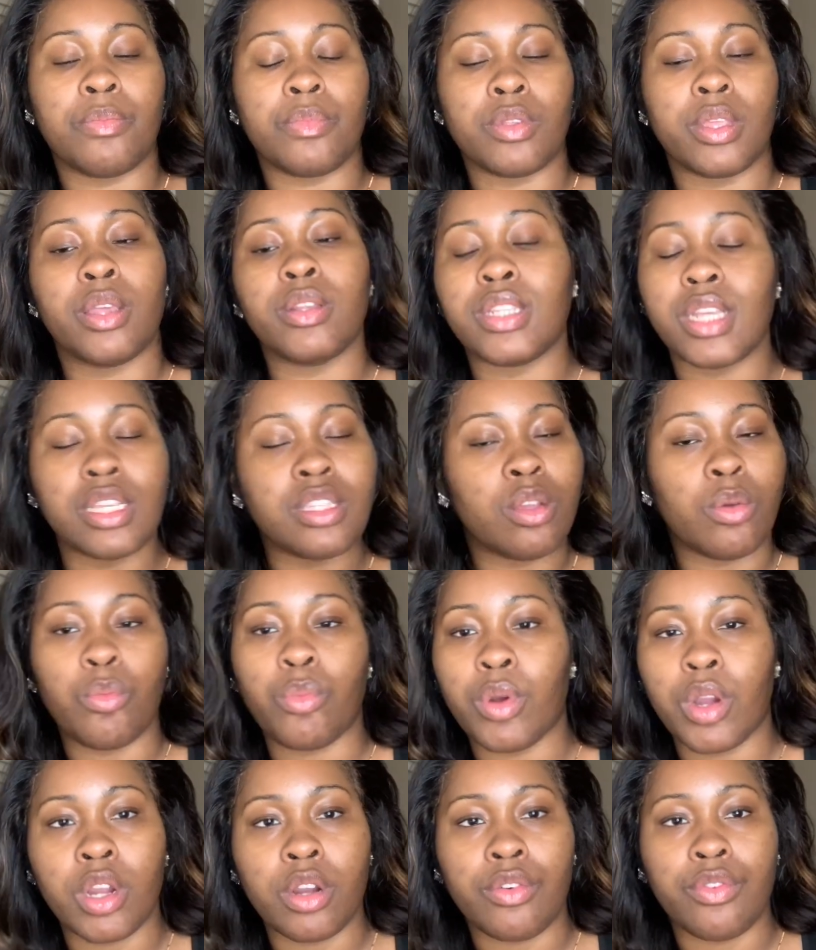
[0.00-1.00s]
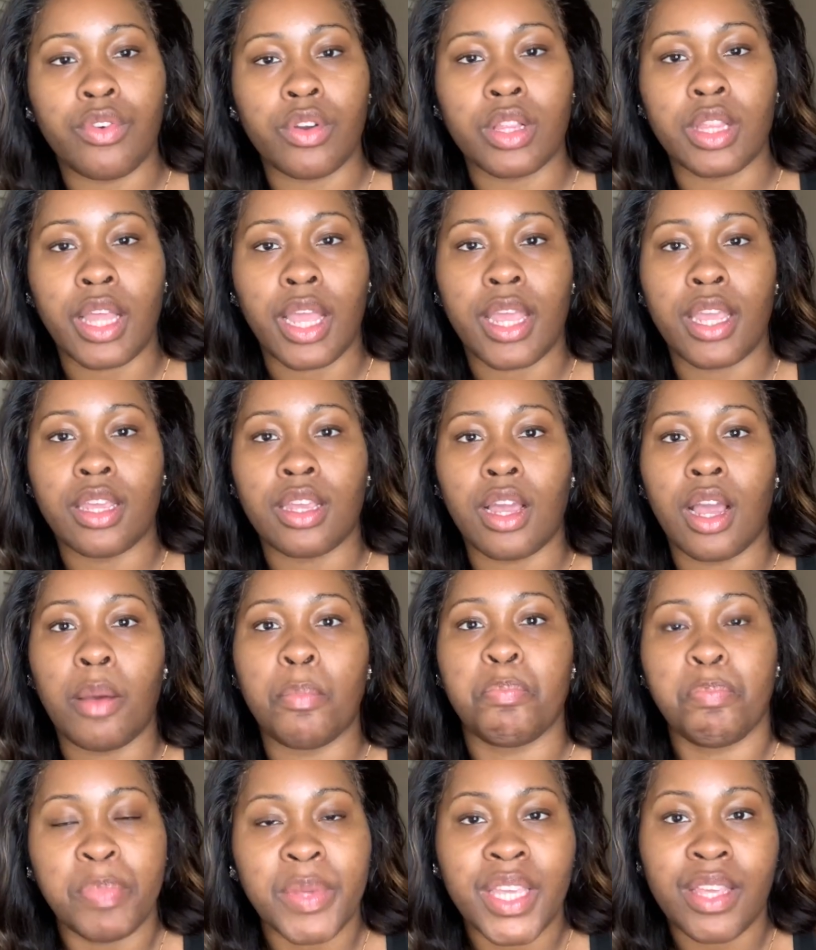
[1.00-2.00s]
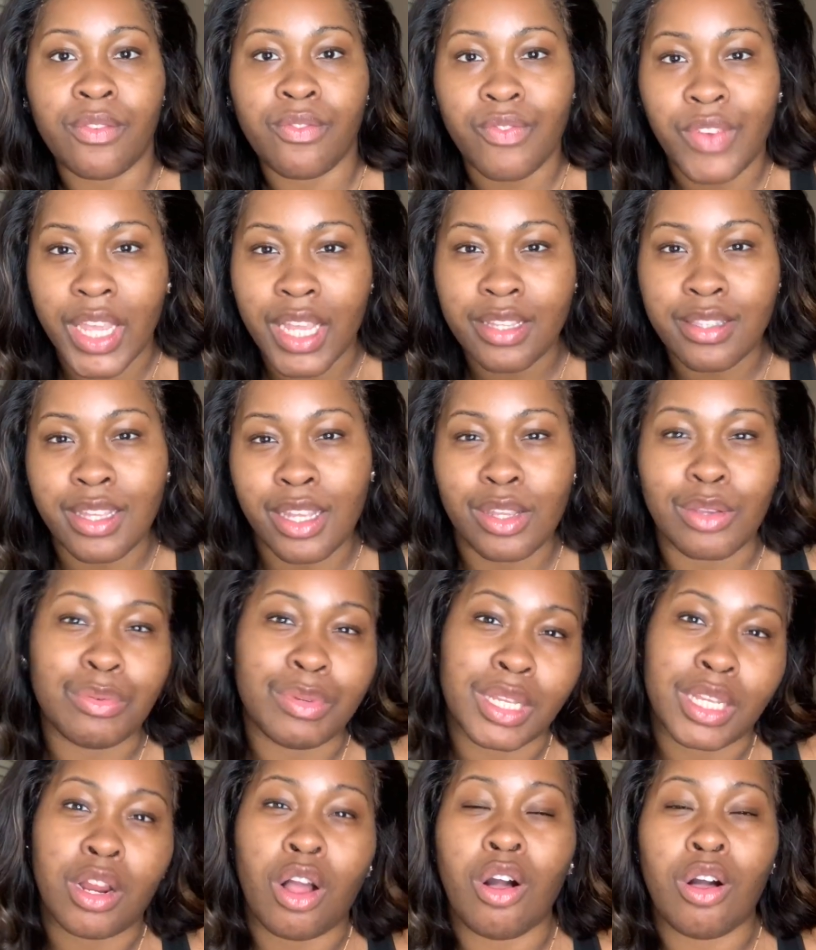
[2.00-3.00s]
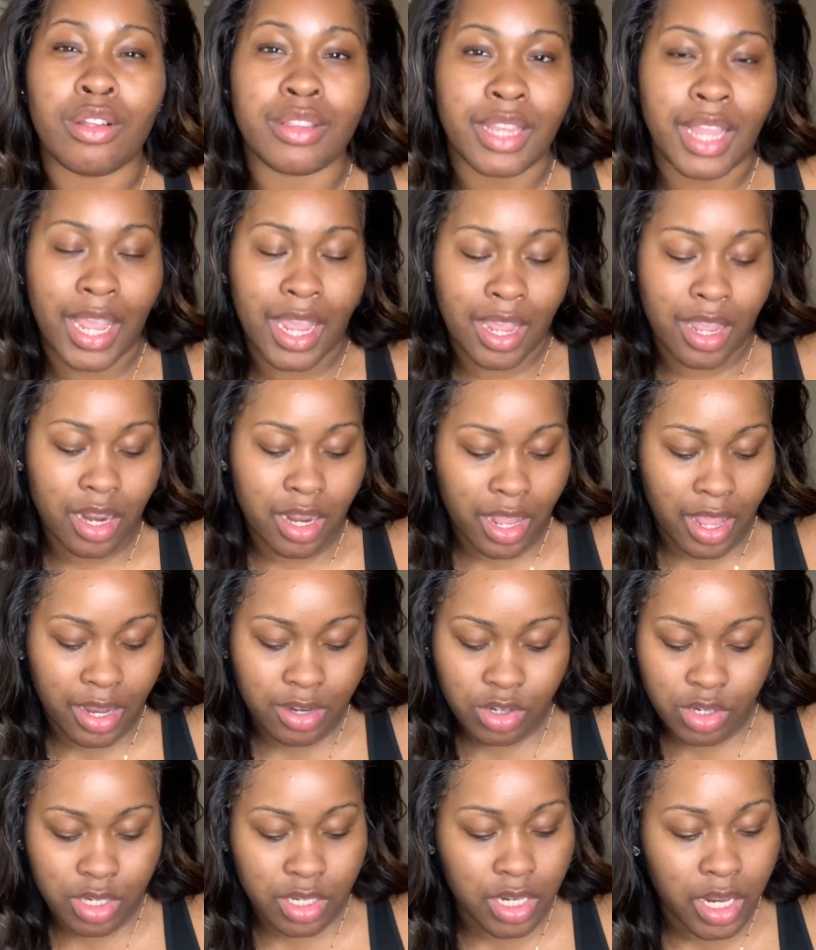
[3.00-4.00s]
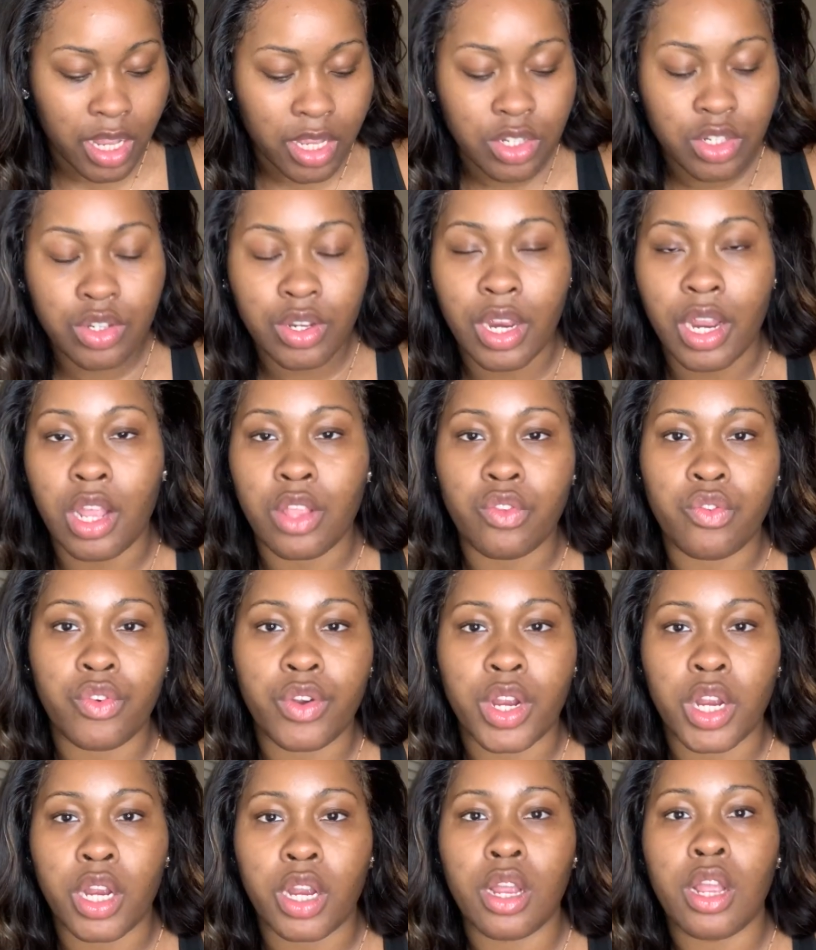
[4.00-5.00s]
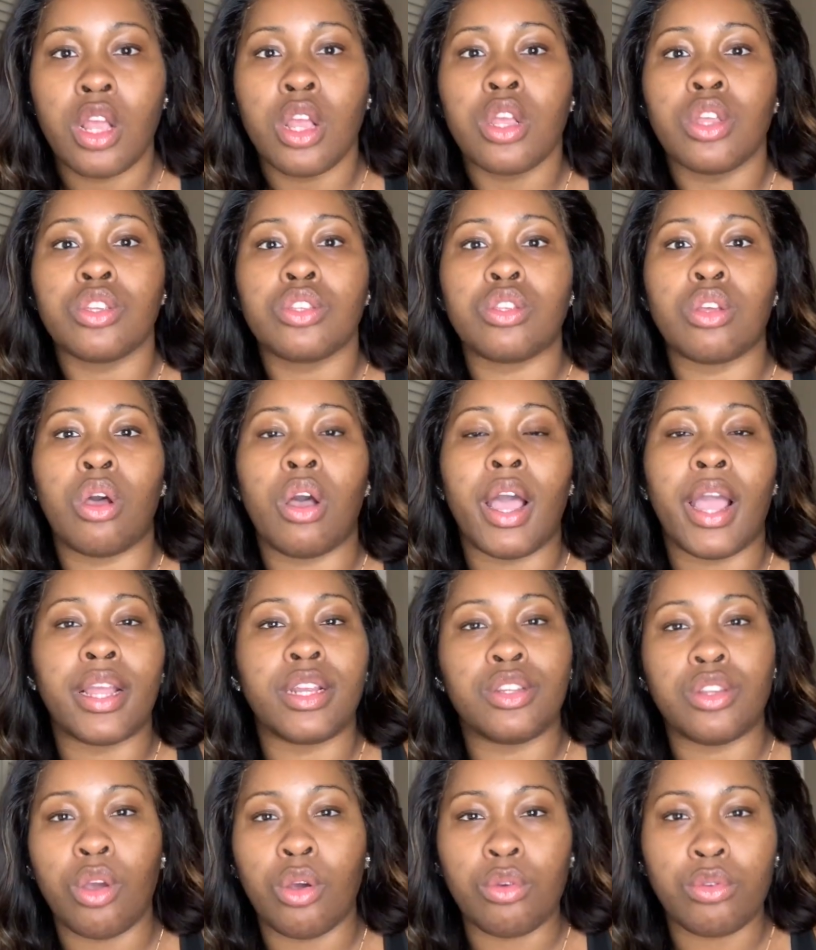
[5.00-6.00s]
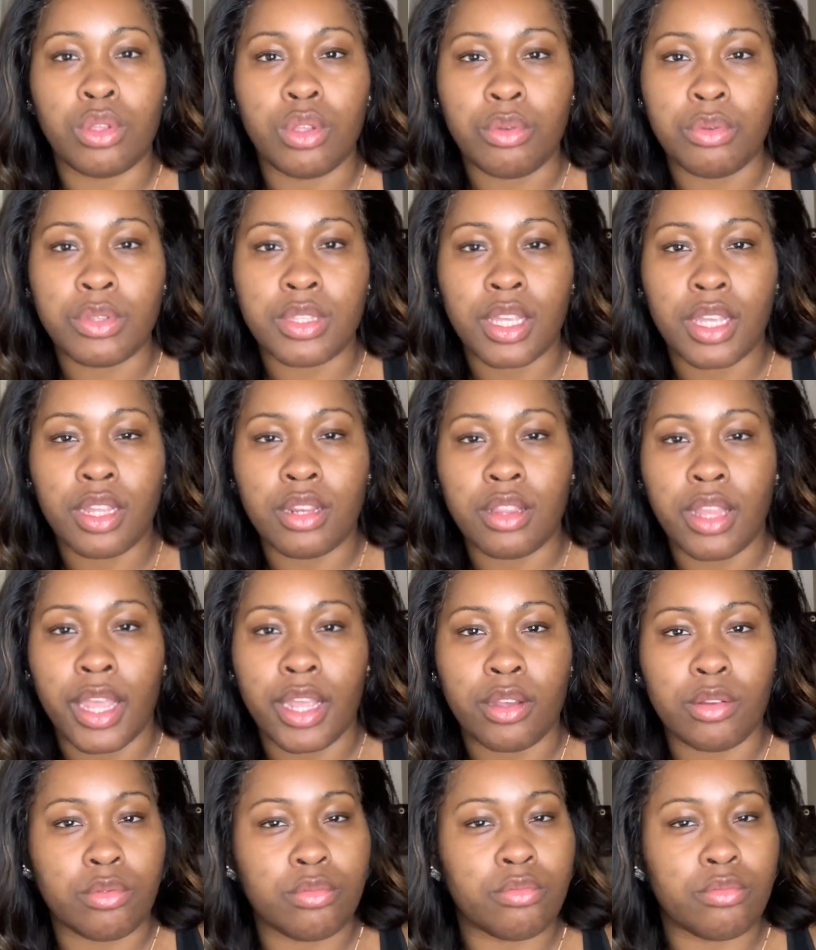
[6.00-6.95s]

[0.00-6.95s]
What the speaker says: It doesn't work for like a beat face that you need all night. It does transfer, so I don't use it like